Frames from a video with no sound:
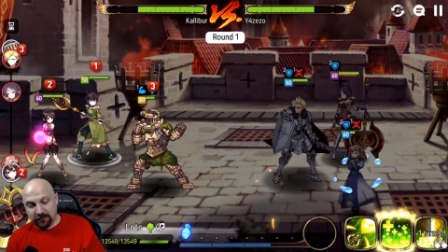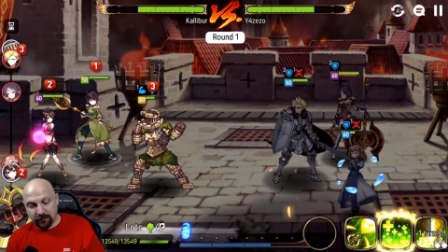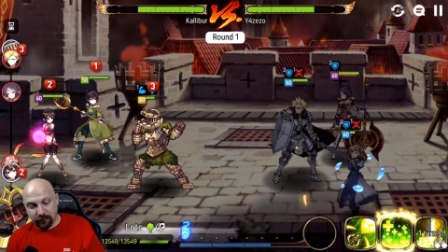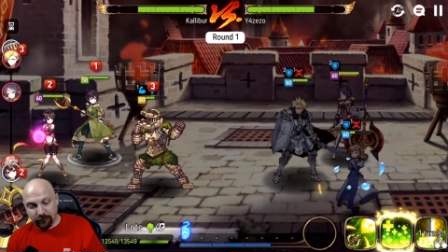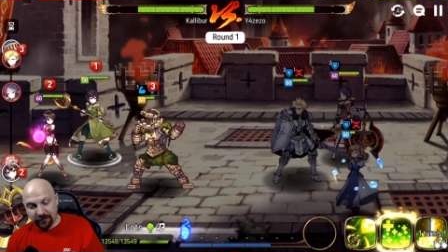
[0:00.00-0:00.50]
So
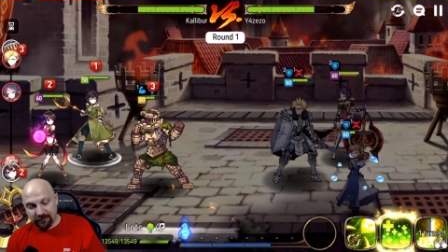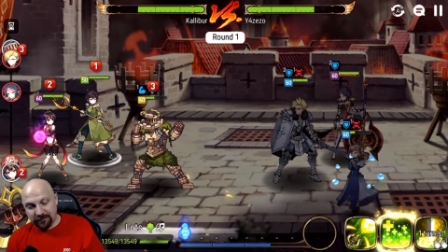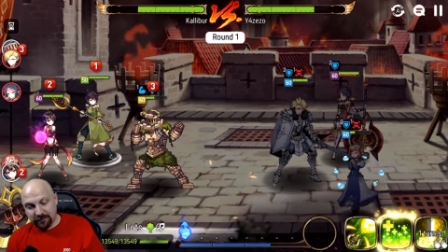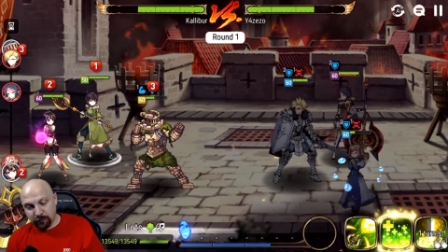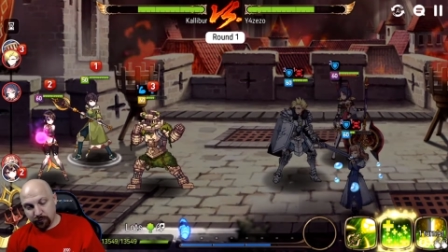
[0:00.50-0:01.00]
if I see
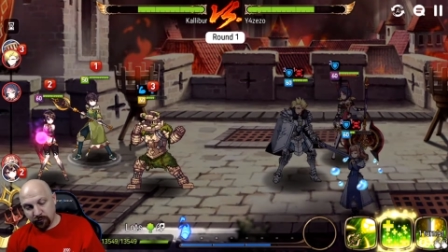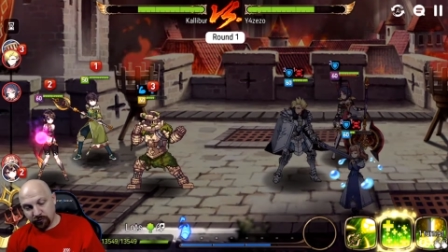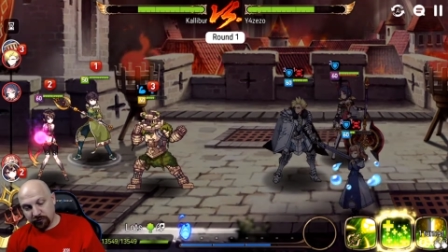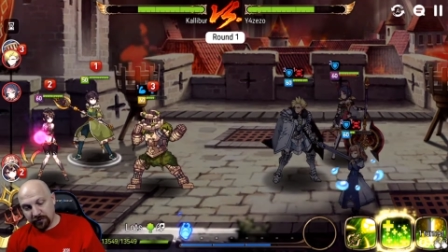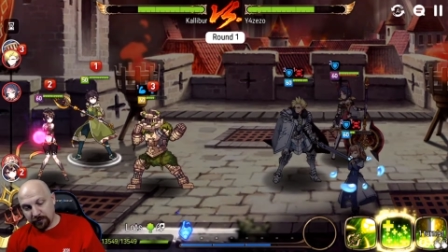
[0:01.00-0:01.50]
her push
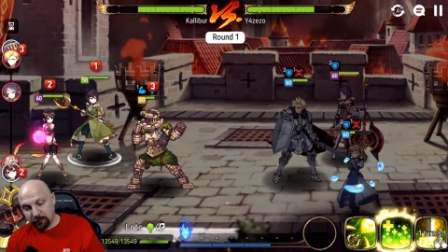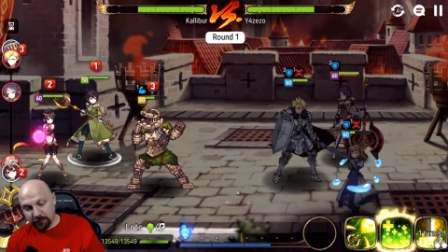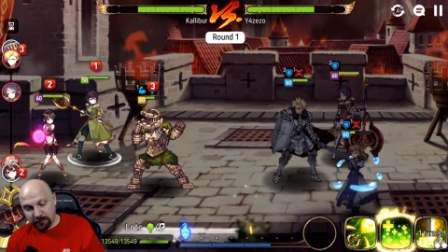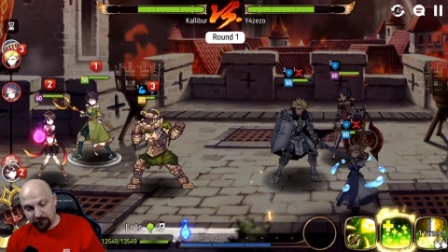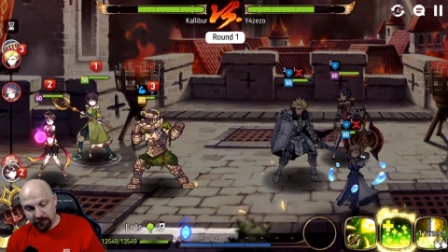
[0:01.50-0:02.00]

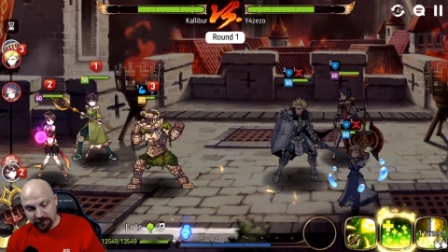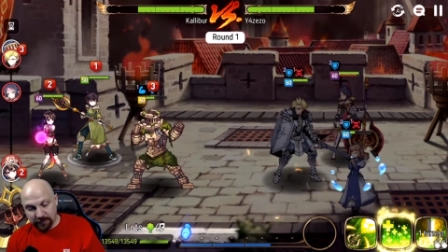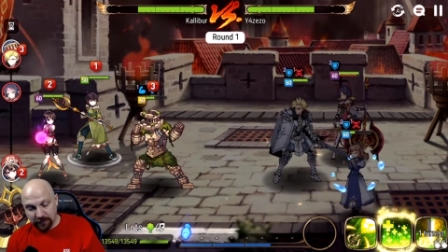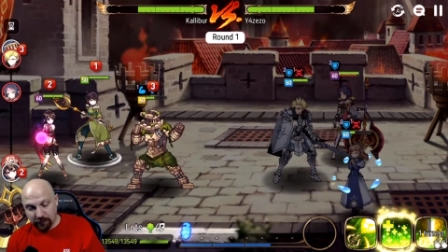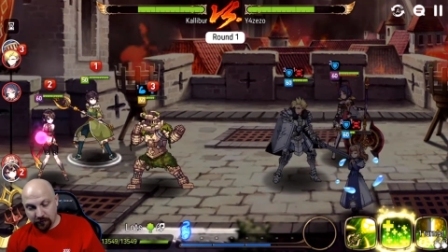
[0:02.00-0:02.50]
Tenebria right
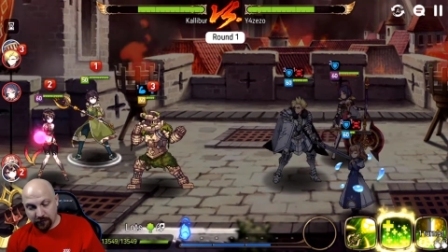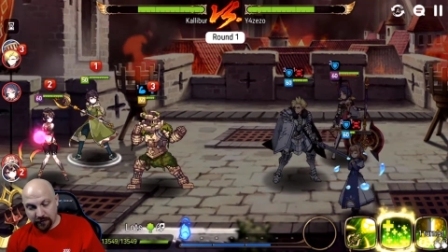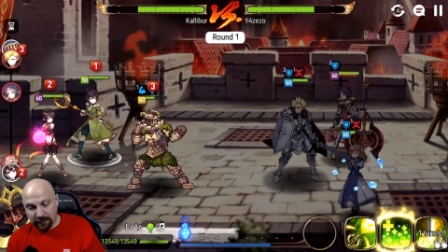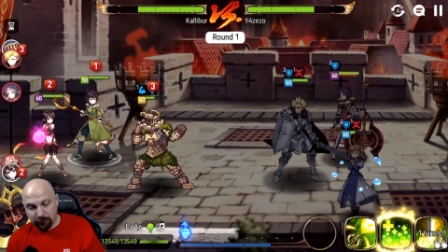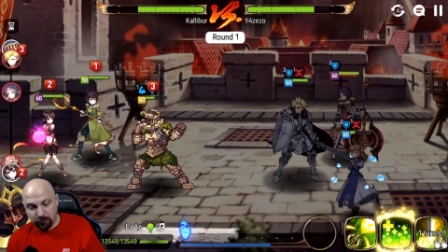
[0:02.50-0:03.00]
now, I
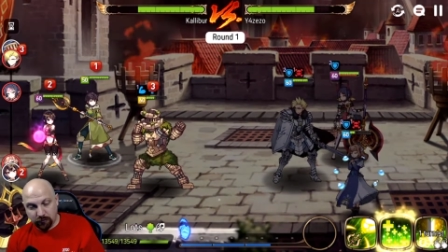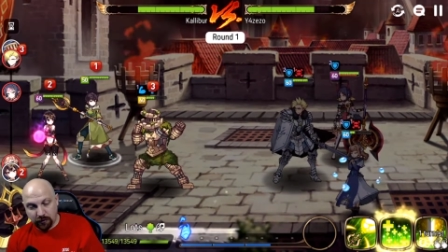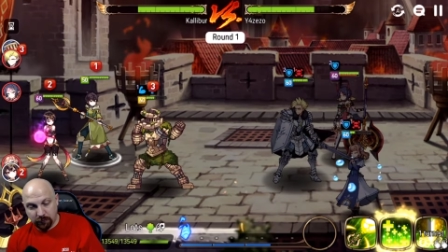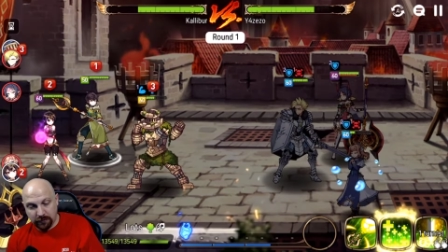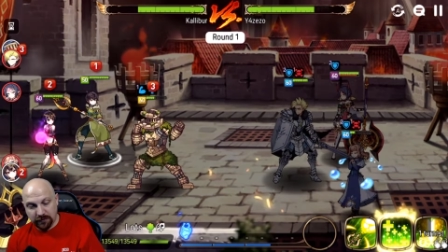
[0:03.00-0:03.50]
can
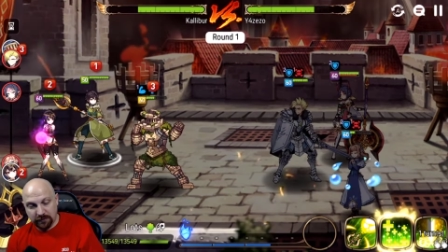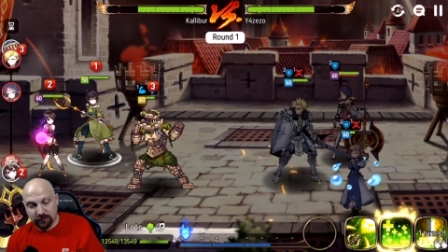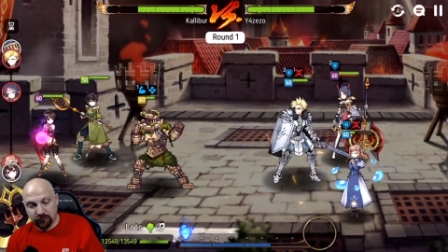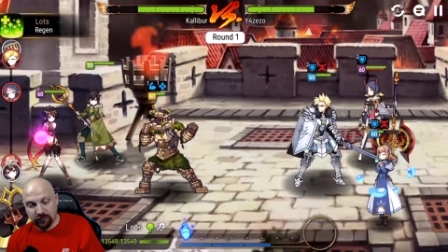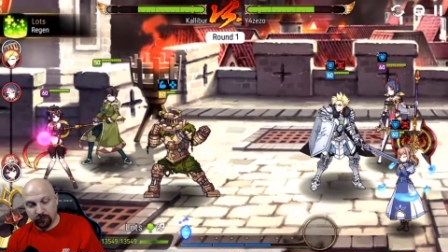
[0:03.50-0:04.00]
probably...
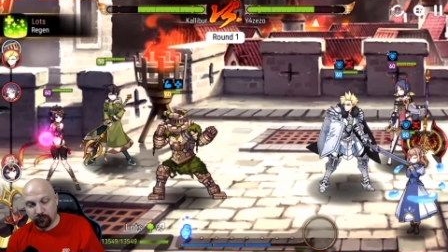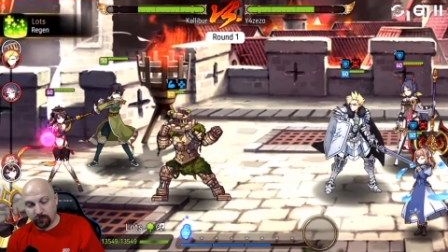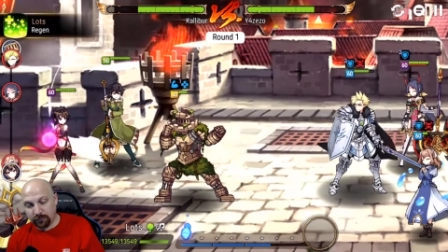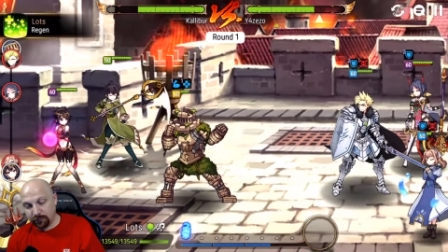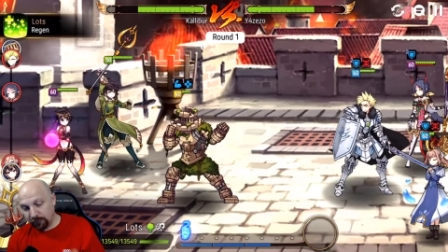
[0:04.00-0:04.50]
She'll, she'll be
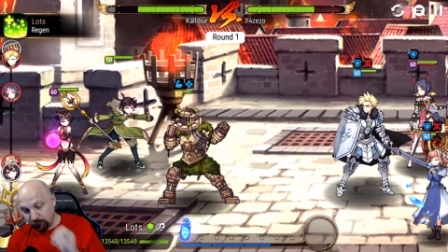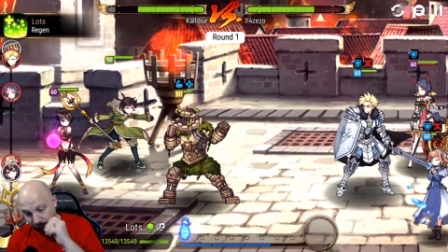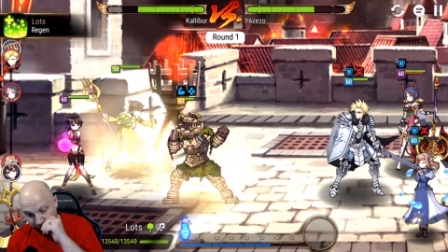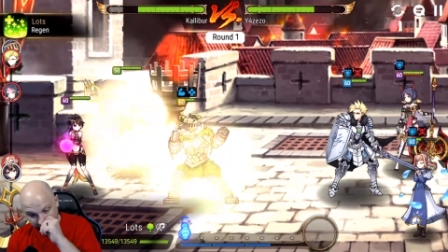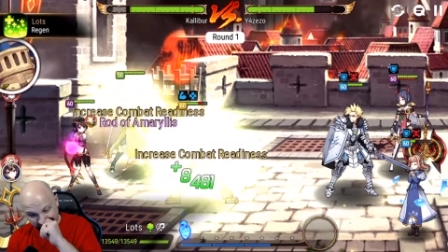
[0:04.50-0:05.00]
fine. She'll
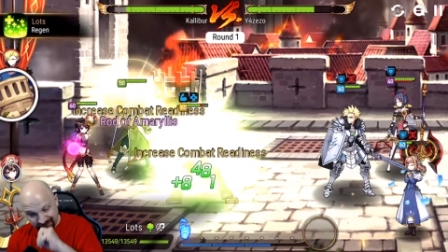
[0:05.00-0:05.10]
be fine.